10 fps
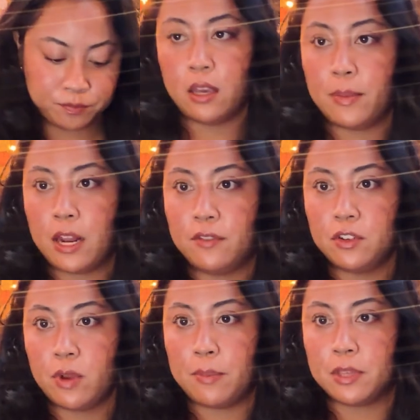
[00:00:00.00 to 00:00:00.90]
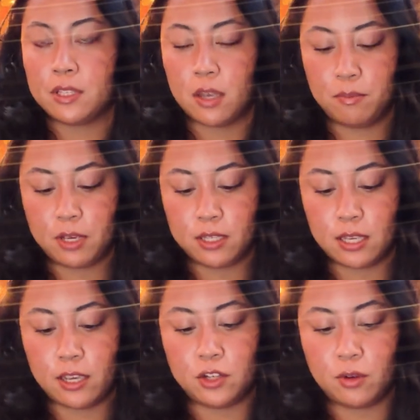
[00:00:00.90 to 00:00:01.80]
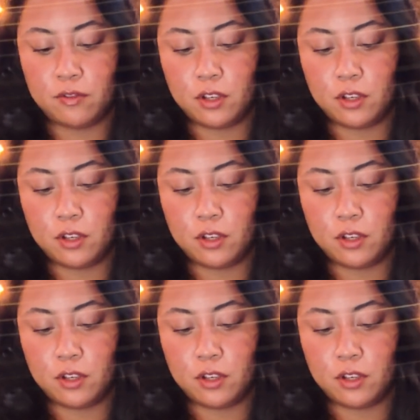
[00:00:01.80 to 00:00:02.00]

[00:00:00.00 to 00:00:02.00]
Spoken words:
I might have to wrap this up because I do have